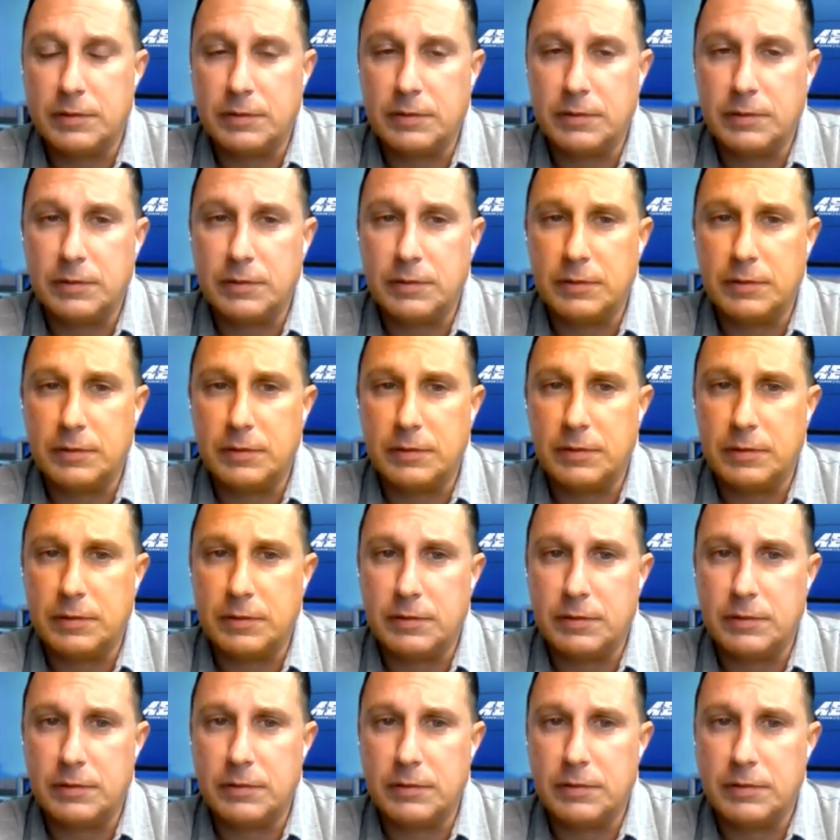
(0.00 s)

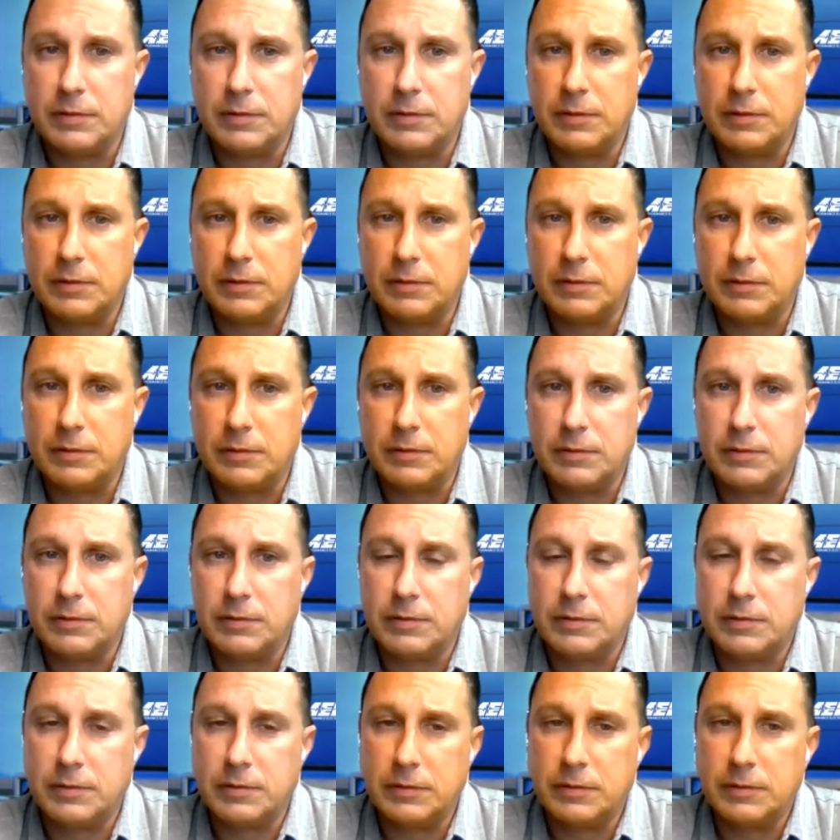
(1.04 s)

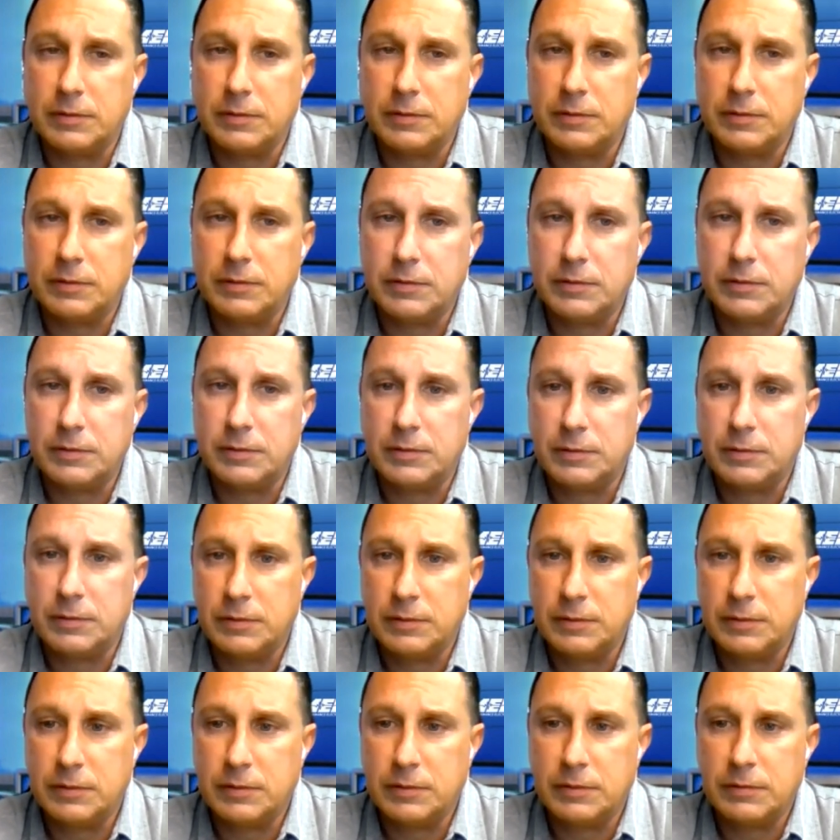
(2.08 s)
The person shown says nothing.